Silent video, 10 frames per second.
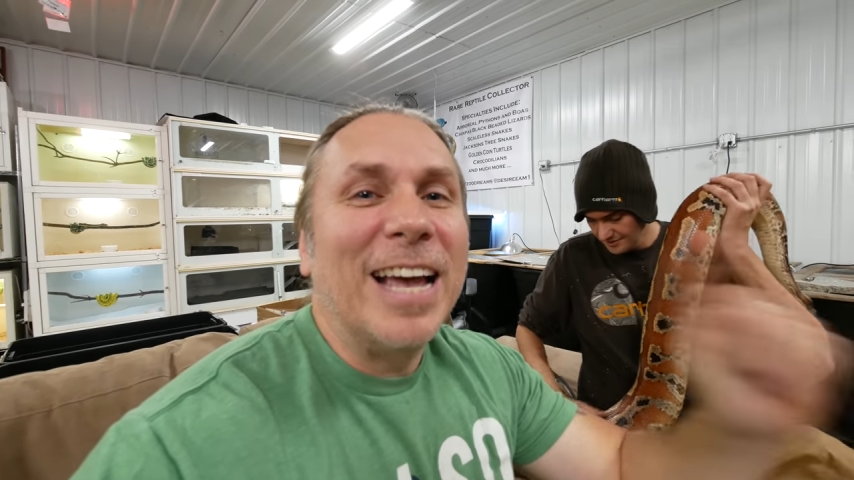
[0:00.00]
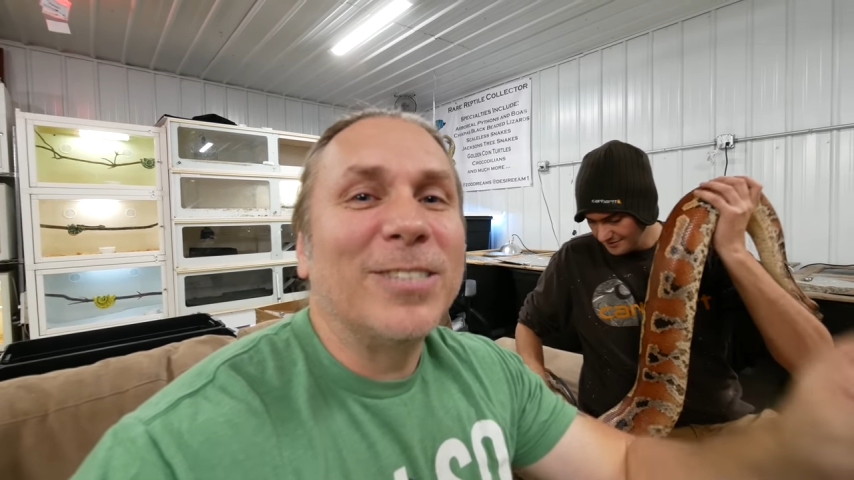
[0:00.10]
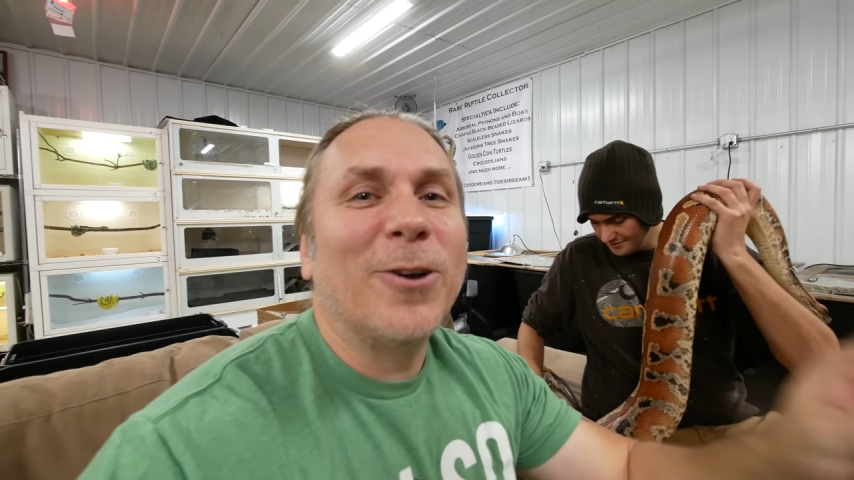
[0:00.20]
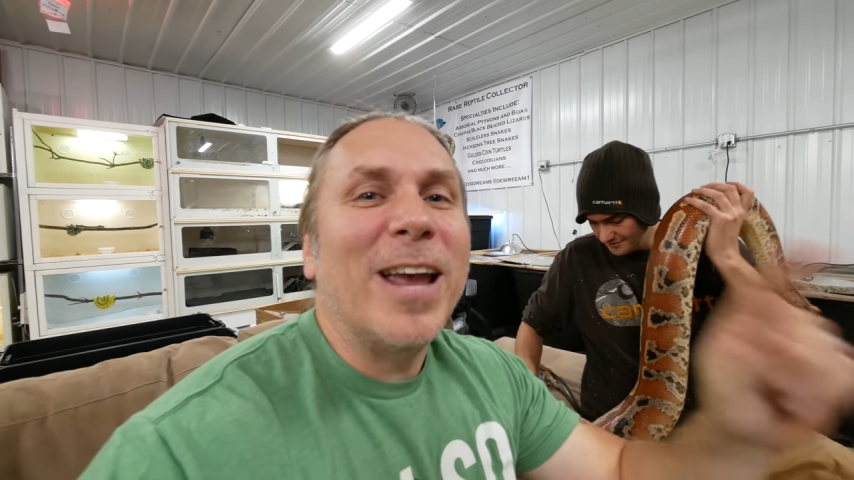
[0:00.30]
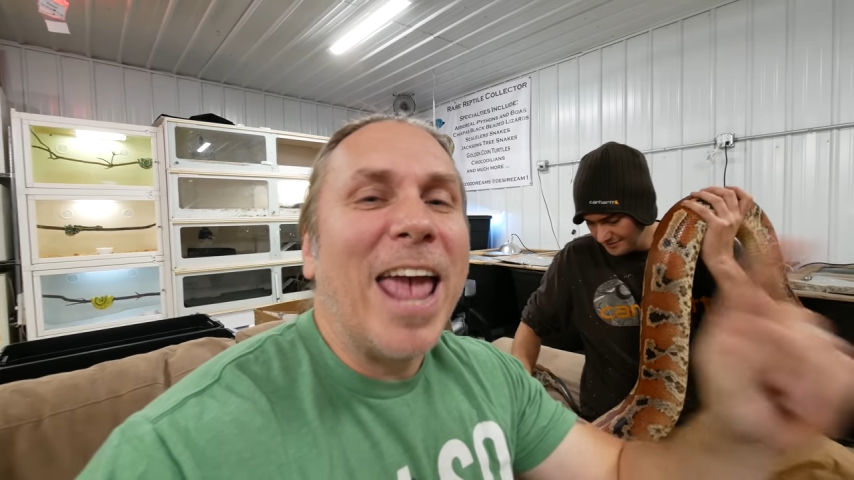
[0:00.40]

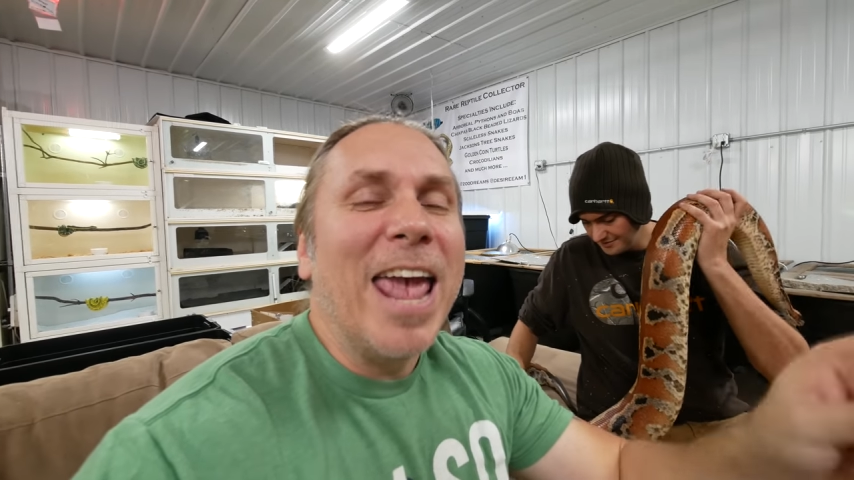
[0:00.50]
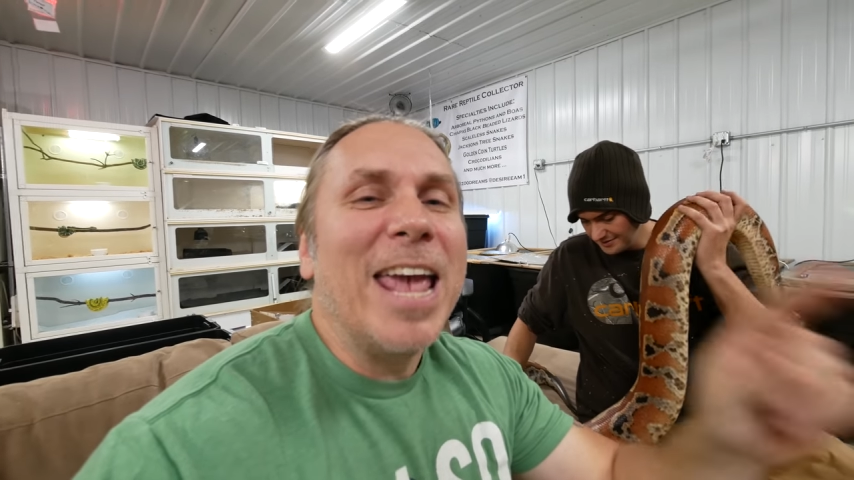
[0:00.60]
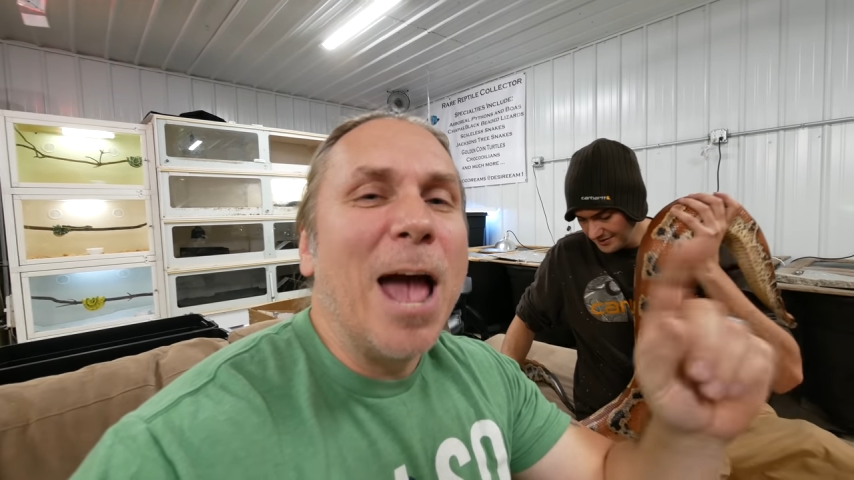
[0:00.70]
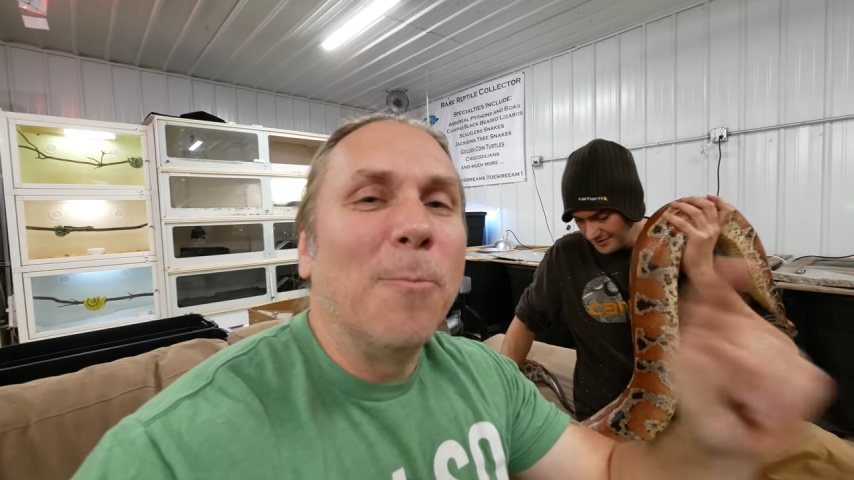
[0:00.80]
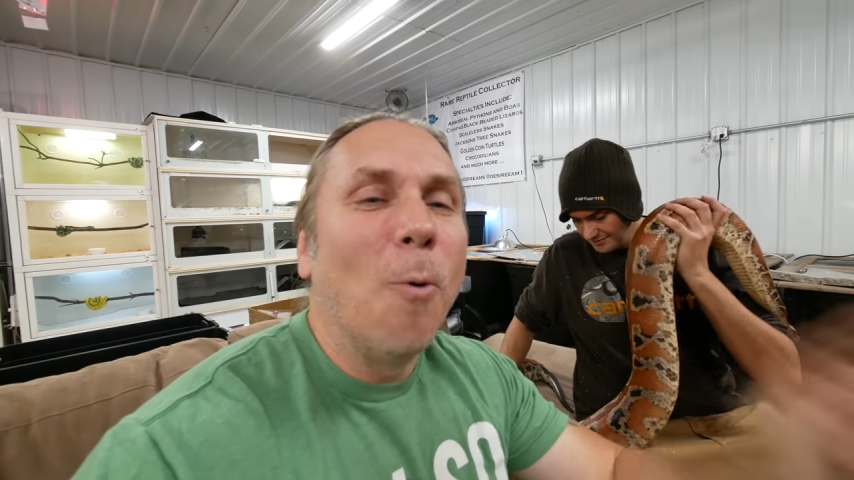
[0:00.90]
Desiree
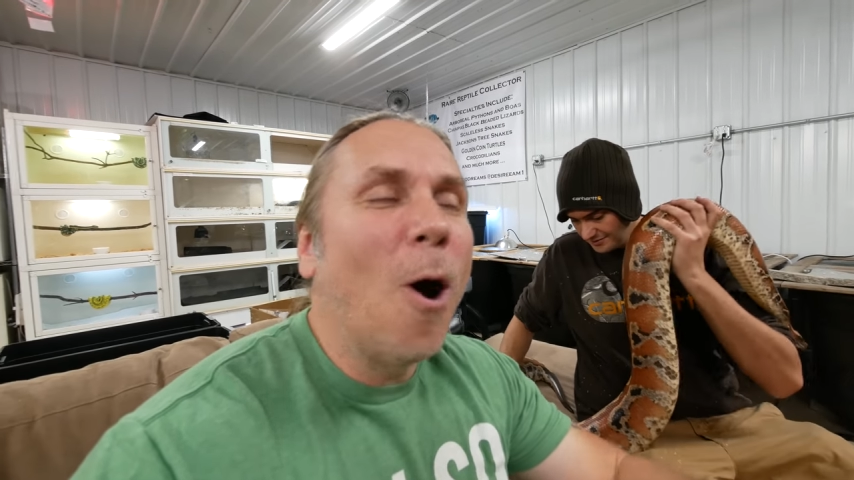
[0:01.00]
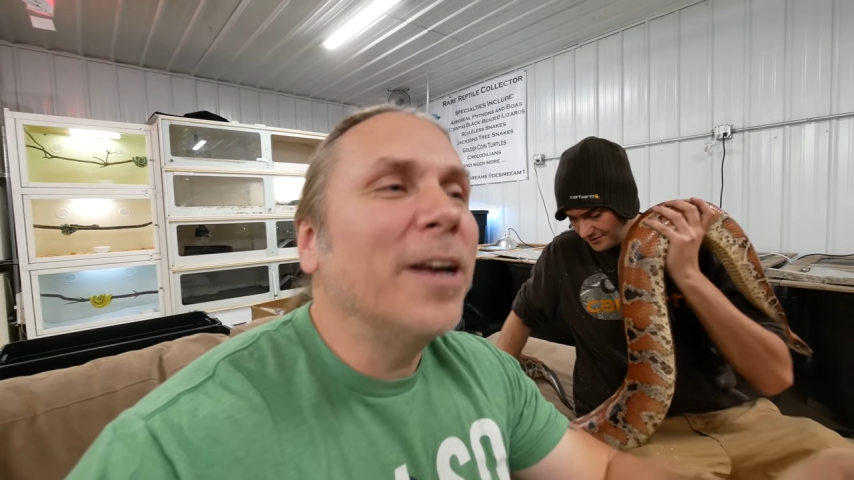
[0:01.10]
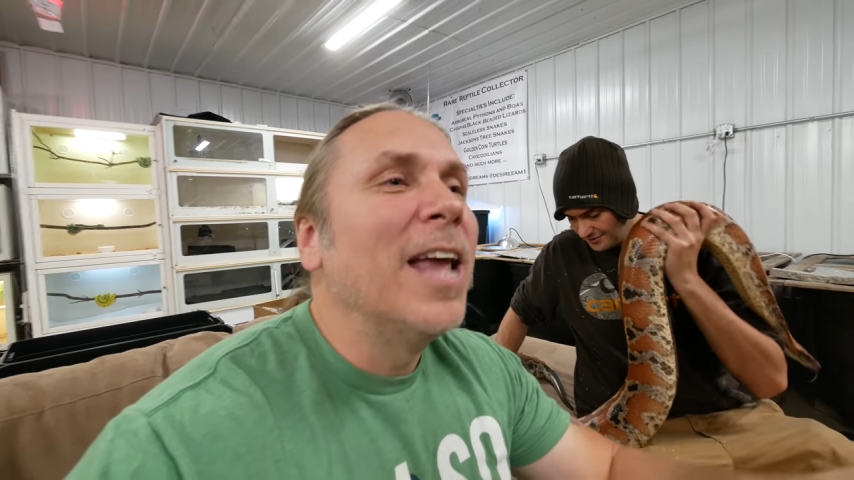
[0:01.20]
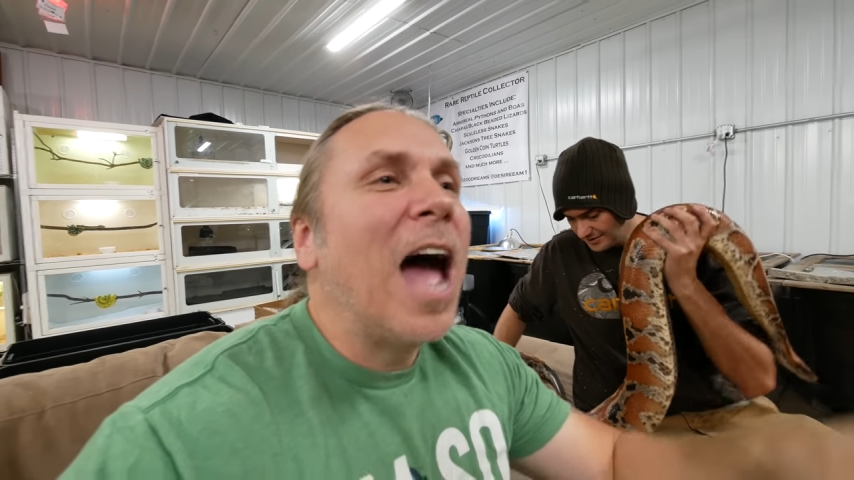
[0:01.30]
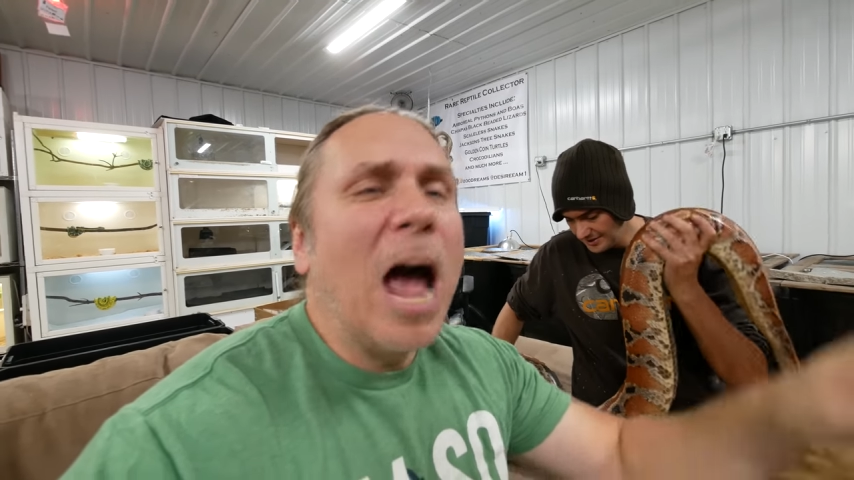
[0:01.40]
AM1.